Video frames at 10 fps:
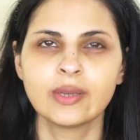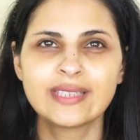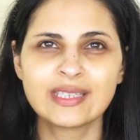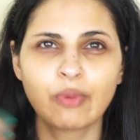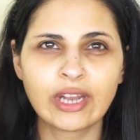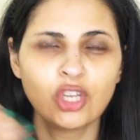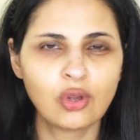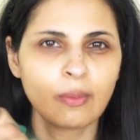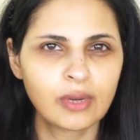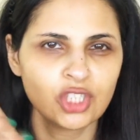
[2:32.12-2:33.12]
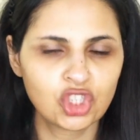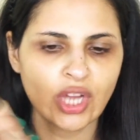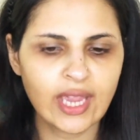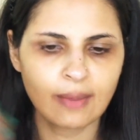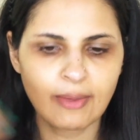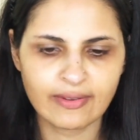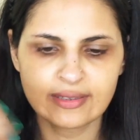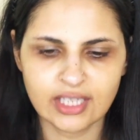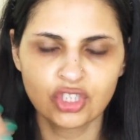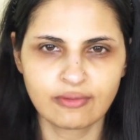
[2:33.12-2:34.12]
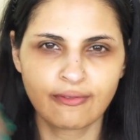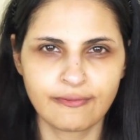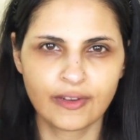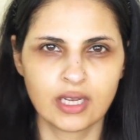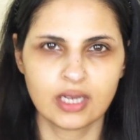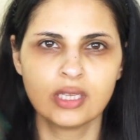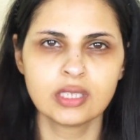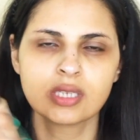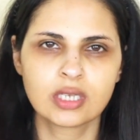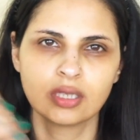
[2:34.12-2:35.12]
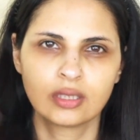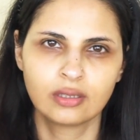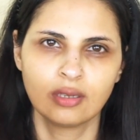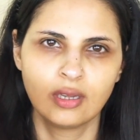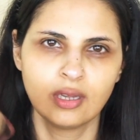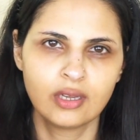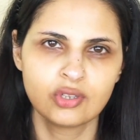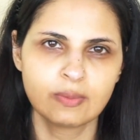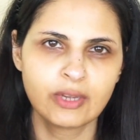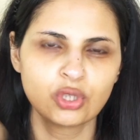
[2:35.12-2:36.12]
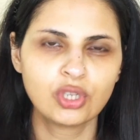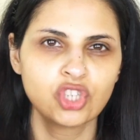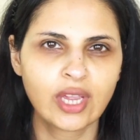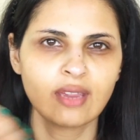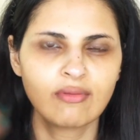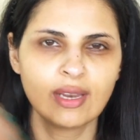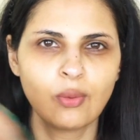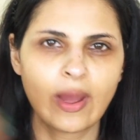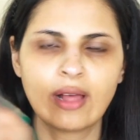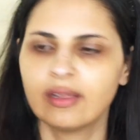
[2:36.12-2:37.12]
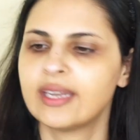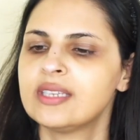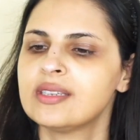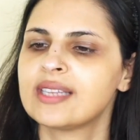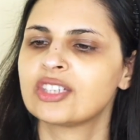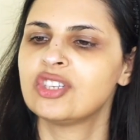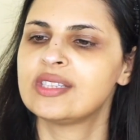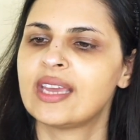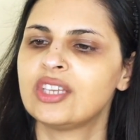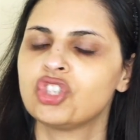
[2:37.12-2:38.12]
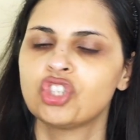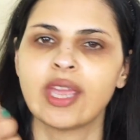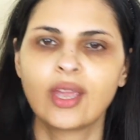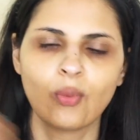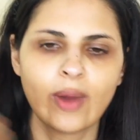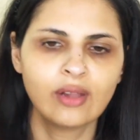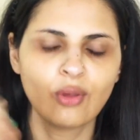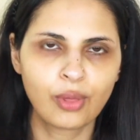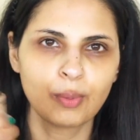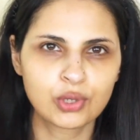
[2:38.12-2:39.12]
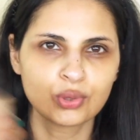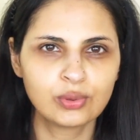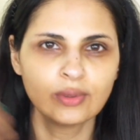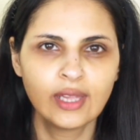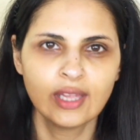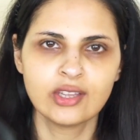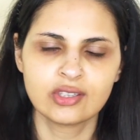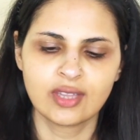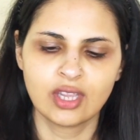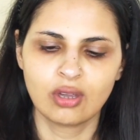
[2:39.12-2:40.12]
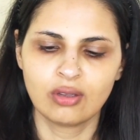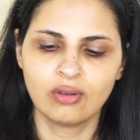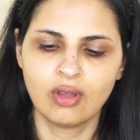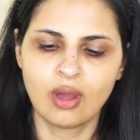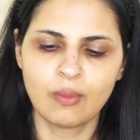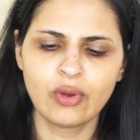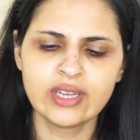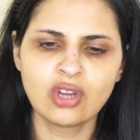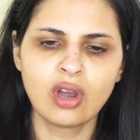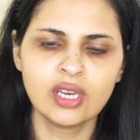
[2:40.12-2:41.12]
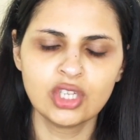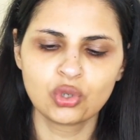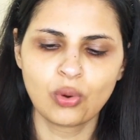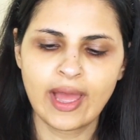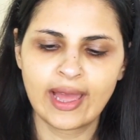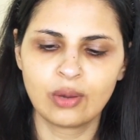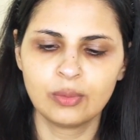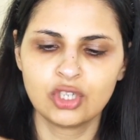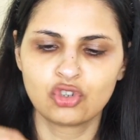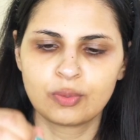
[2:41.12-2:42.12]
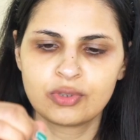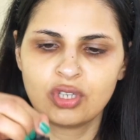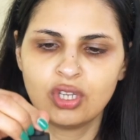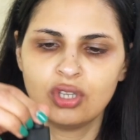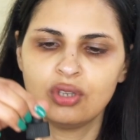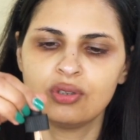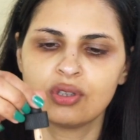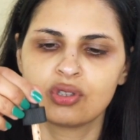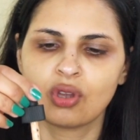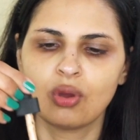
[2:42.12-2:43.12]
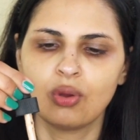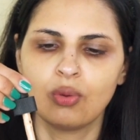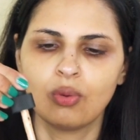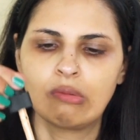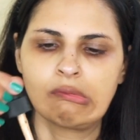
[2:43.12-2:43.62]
as it's brand new, I'm going to shake my foundation first. Just make sure you shake it really well, and it does actually say shake well on the bottle. So there you go. I'm not entirely sure how many drops to use, so